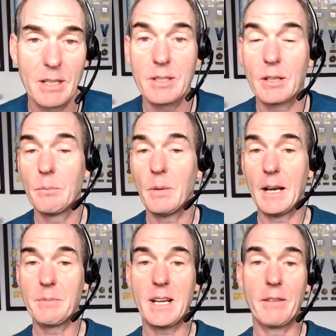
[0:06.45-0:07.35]
So my
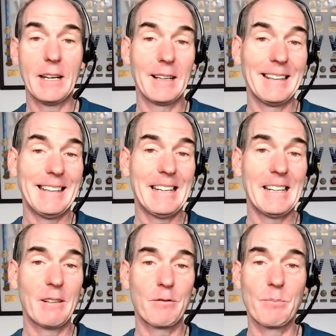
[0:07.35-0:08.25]
name's David Heatley
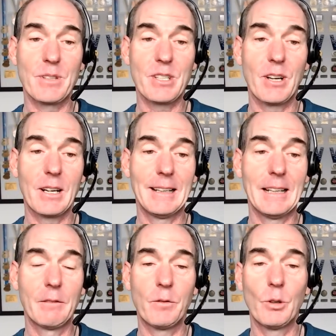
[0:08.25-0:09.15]
here from Cycling
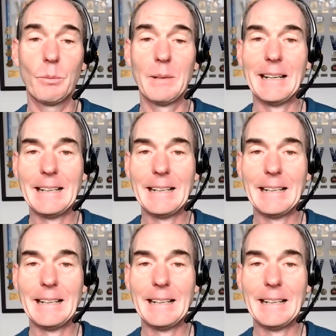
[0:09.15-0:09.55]
Inform.